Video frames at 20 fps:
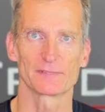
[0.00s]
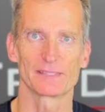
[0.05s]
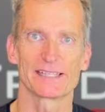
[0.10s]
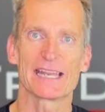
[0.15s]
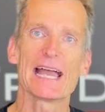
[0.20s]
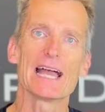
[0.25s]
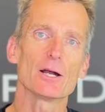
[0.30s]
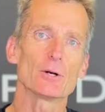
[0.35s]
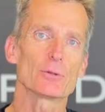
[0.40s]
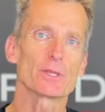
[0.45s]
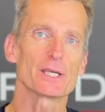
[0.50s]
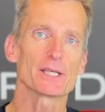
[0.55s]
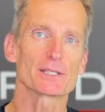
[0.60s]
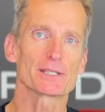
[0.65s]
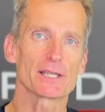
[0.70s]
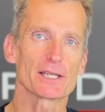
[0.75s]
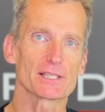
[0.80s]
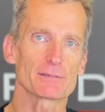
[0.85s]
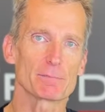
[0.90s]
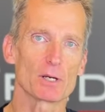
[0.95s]
Now,
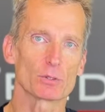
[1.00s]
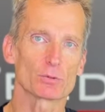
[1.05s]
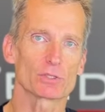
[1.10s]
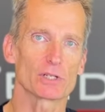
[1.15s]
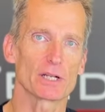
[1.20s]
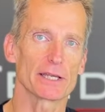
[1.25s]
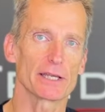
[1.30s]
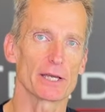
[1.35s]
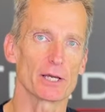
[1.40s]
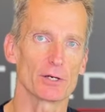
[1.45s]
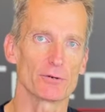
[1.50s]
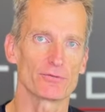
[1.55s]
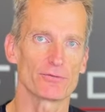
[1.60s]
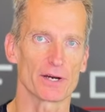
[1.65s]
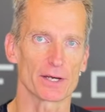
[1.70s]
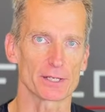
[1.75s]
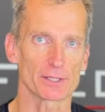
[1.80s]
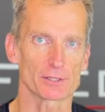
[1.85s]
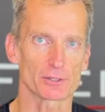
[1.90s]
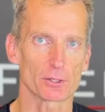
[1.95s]
this is mostly a
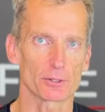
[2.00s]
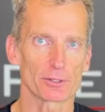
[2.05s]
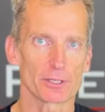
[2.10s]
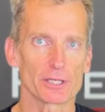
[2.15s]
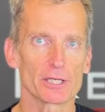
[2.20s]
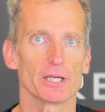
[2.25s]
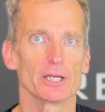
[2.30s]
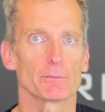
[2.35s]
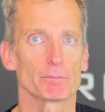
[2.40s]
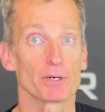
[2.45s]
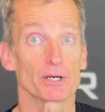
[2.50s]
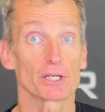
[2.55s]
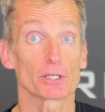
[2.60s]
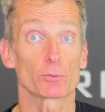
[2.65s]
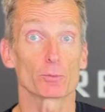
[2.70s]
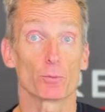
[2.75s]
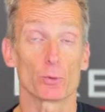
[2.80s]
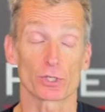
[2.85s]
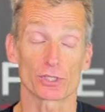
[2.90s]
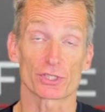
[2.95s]
funny story, but
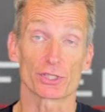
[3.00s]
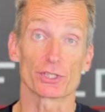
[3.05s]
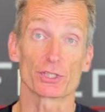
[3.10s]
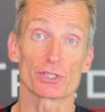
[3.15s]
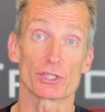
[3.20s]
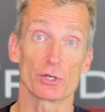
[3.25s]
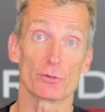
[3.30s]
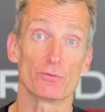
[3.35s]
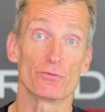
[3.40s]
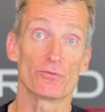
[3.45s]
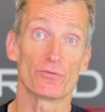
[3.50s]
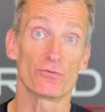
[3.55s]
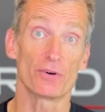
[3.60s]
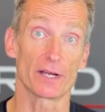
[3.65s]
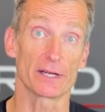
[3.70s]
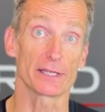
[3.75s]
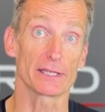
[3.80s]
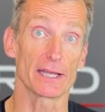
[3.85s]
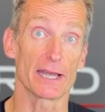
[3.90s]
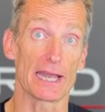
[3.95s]
it wasn't so
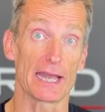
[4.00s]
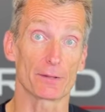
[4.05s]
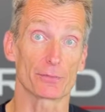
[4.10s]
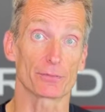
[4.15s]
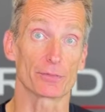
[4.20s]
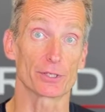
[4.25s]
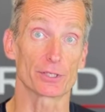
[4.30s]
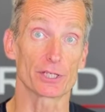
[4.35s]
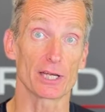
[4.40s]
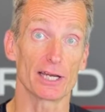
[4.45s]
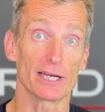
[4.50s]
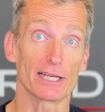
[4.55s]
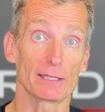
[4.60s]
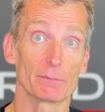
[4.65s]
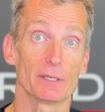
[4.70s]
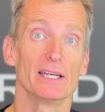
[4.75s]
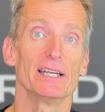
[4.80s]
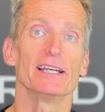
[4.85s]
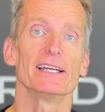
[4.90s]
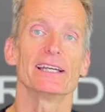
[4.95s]
funny at the
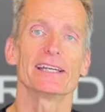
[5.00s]
time,